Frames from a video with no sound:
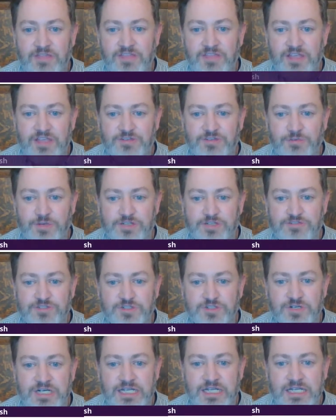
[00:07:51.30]
thanks so much
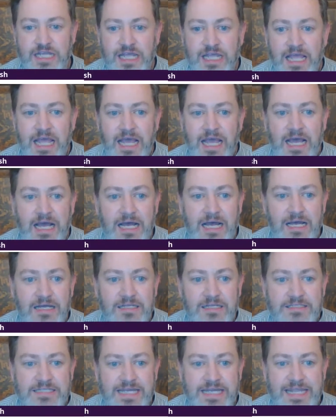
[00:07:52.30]
for joining.
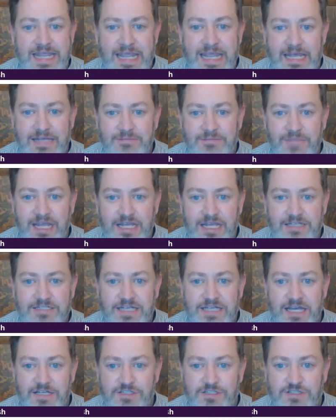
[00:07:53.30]
Diane
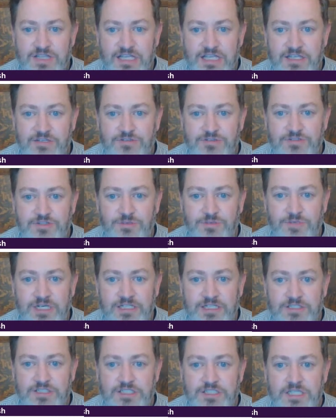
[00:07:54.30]
McIntosh, thank you so
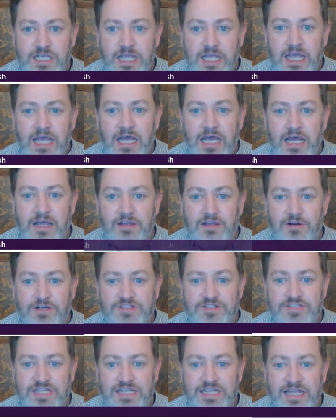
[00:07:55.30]
much. I
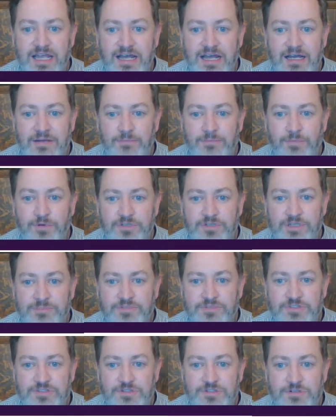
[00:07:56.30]
already said pulled
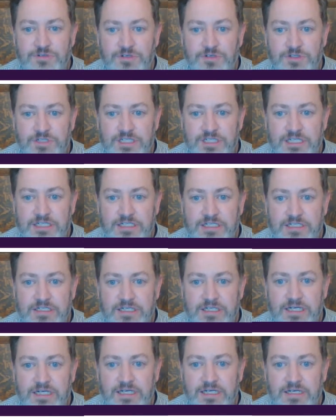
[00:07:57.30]
up Sue
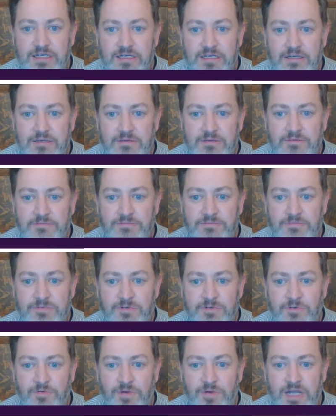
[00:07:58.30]
earlier.
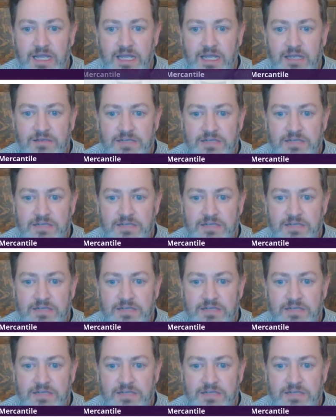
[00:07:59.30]
Greg,